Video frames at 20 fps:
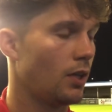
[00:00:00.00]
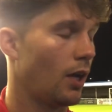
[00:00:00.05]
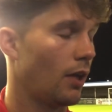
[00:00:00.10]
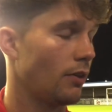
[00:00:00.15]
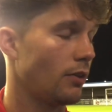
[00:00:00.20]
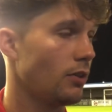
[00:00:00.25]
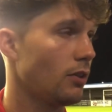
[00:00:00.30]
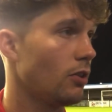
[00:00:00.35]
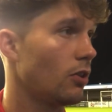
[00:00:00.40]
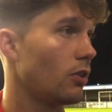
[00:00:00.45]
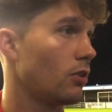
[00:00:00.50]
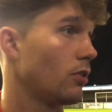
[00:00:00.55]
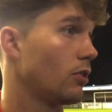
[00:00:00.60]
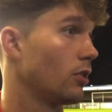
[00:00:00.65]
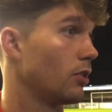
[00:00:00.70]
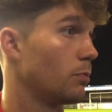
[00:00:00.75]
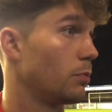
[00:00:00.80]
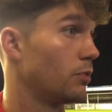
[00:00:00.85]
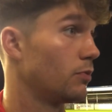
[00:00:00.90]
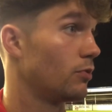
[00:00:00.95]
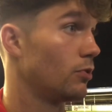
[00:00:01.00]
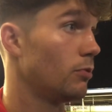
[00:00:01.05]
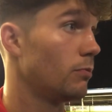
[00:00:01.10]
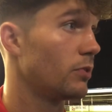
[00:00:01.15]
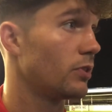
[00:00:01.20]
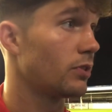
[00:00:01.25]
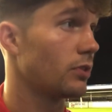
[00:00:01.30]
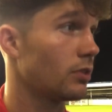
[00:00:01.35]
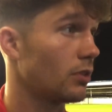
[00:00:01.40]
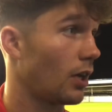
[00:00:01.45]
I think you've got to look at the
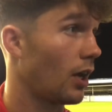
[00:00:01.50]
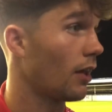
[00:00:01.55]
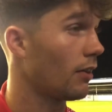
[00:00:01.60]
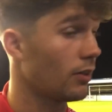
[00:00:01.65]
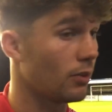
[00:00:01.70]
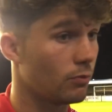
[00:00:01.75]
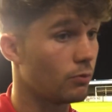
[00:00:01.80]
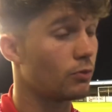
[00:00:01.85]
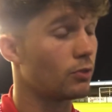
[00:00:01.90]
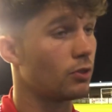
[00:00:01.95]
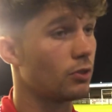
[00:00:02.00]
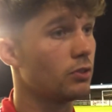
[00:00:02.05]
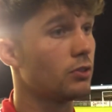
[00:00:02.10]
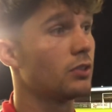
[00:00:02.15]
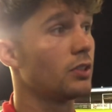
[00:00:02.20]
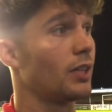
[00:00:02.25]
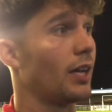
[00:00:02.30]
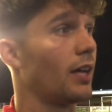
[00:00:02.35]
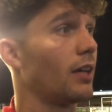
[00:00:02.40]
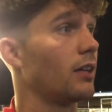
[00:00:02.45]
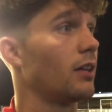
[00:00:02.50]
performance. I think we were good tonight.